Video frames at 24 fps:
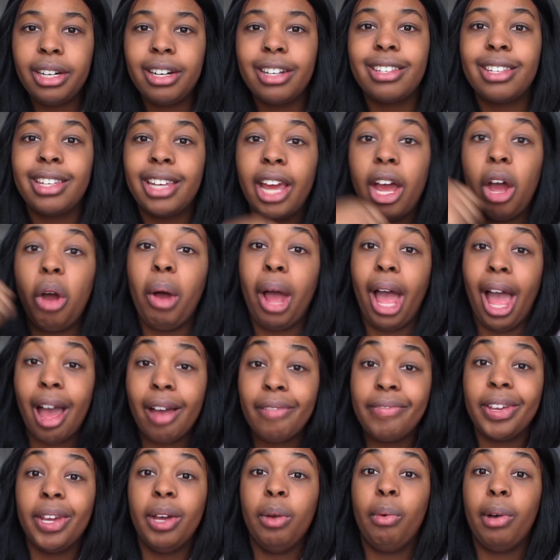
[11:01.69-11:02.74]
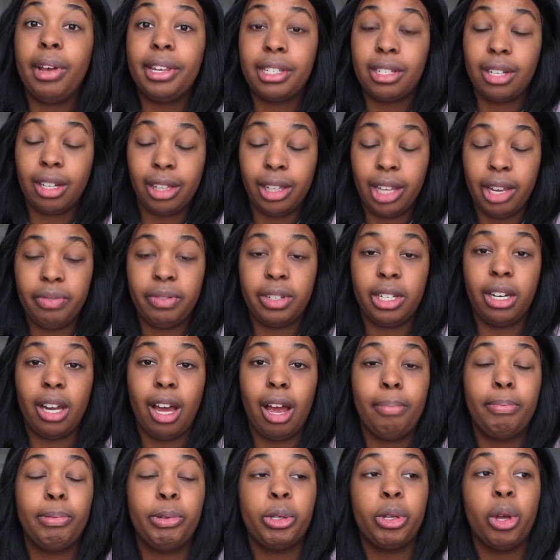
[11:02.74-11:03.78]
to see how heavy it was to lift it
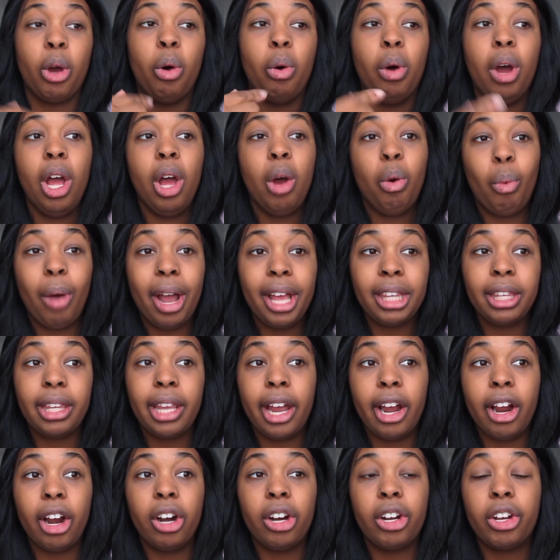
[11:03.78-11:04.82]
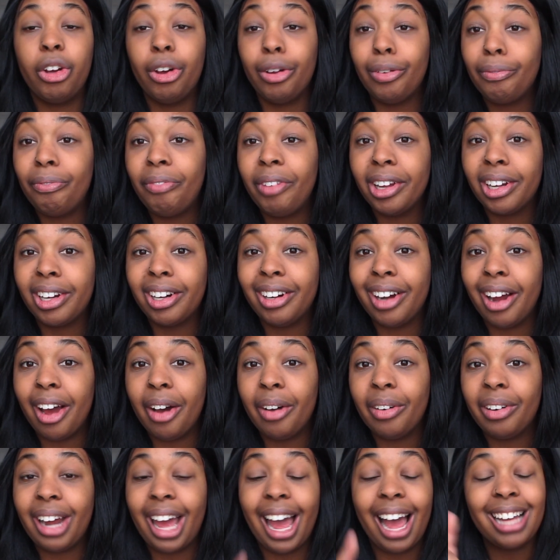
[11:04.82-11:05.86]
up, so went there, couldn't figure it
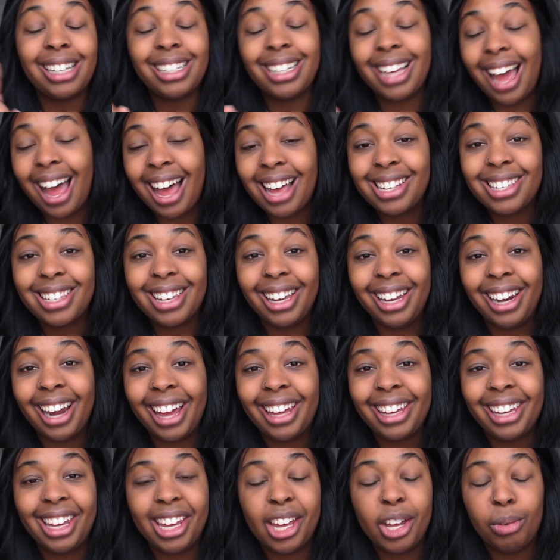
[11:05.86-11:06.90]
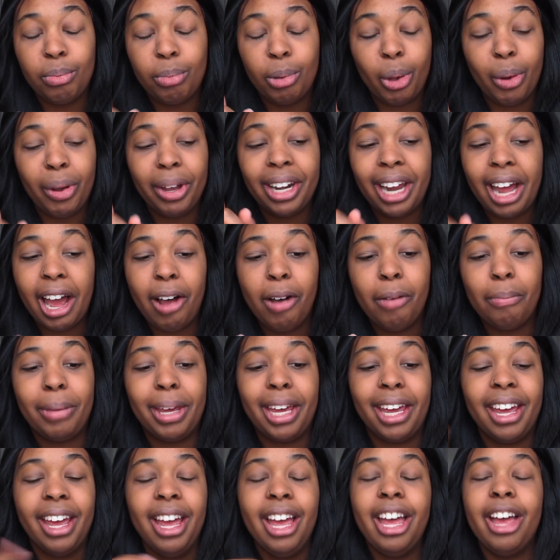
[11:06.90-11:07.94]
out, had to ask an IKEA employee to help
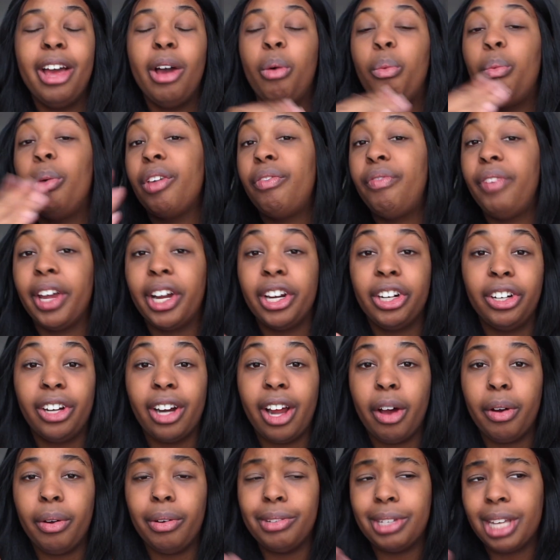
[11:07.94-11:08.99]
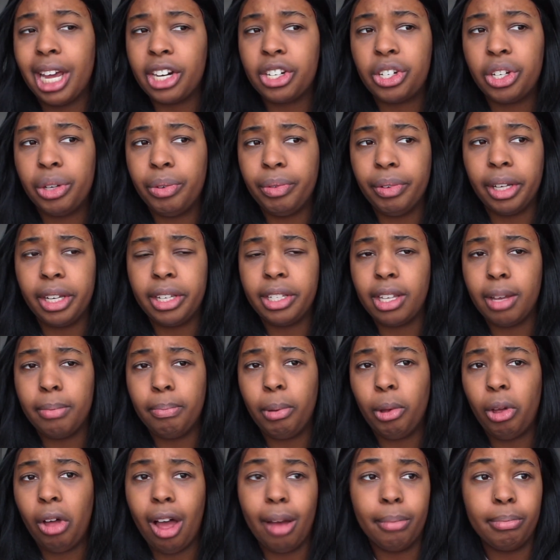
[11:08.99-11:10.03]
me. We figured it out. It was actually really
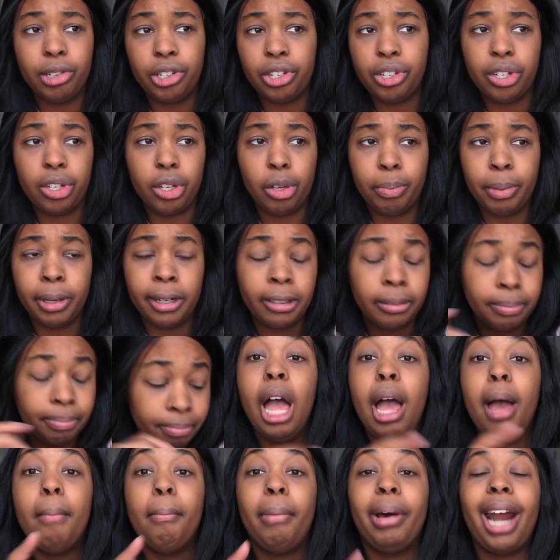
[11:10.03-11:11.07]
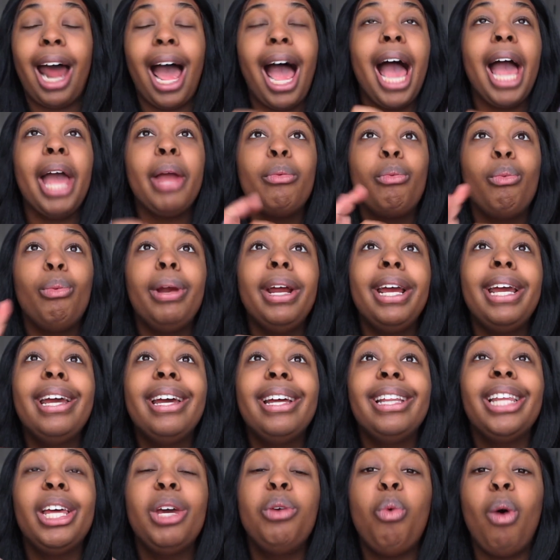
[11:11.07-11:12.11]
simple. I'm just stupid. But I
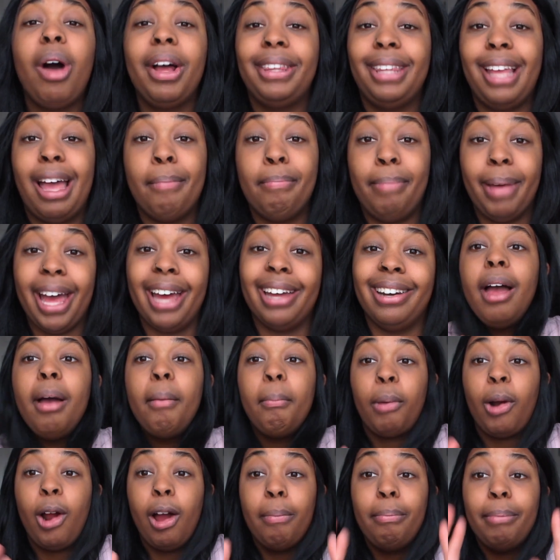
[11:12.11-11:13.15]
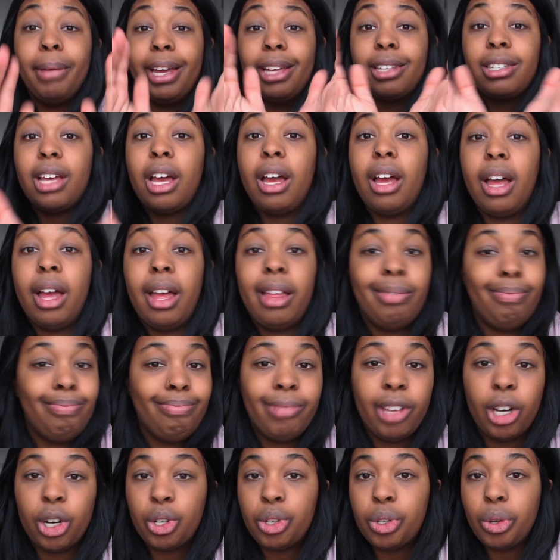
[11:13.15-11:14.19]
really want that bed. Problem is,
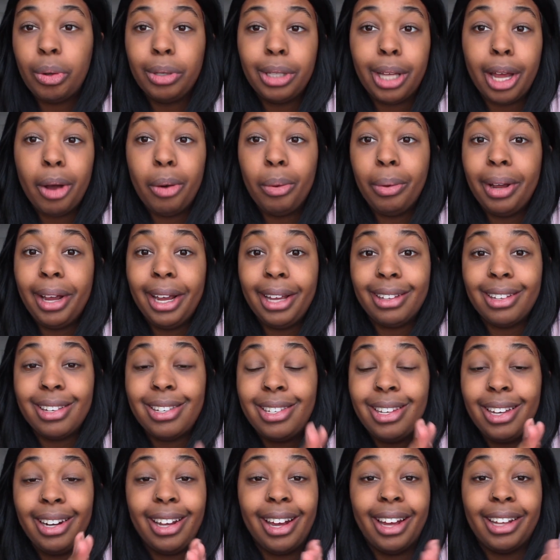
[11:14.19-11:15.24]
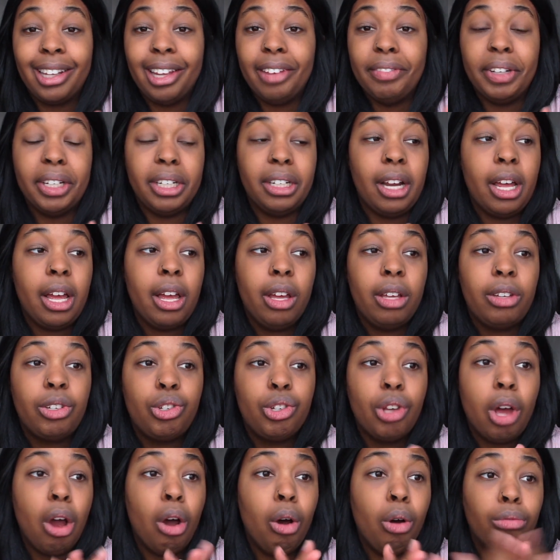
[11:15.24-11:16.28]
they're sold out in the city I live in.
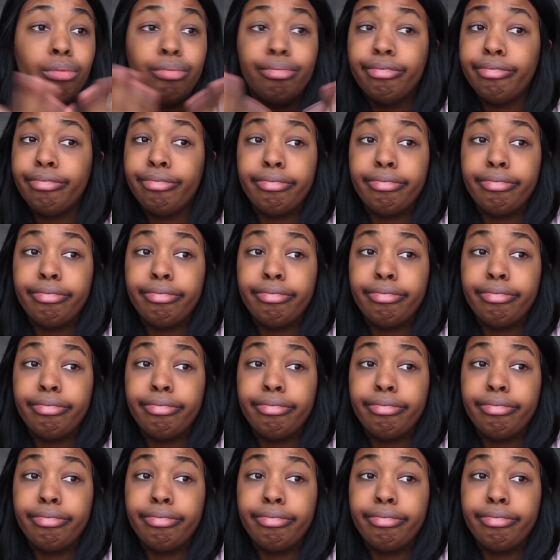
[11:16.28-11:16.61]
So